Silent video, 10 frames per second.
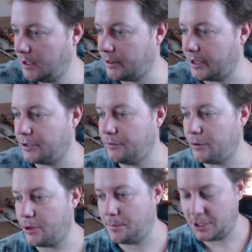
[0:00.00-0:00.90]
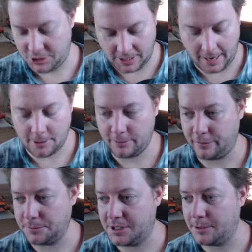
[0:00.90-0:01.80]
Thank you very much to Aaron
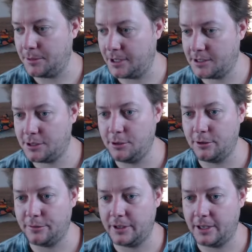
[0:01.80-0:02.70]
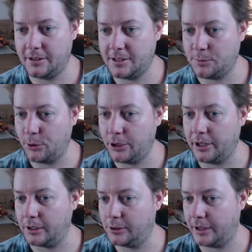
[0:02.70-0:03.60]
from CM Executor for getting this
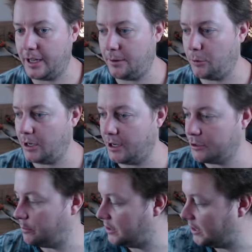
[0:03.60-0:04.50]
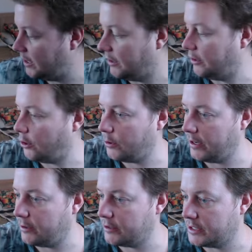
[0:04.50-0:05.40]
working. Look at that, 100%. No
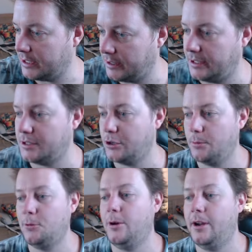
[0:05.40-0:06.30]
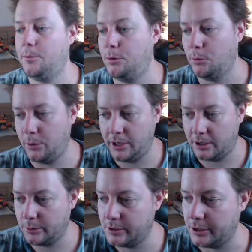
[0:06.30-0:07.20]
errors in the terminal output. We are
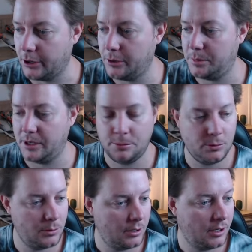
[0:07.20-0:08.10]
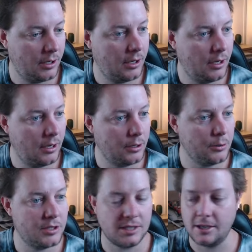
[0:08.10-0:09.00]
good to go, people.
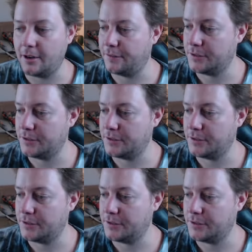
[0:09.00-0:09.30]
Good stuff.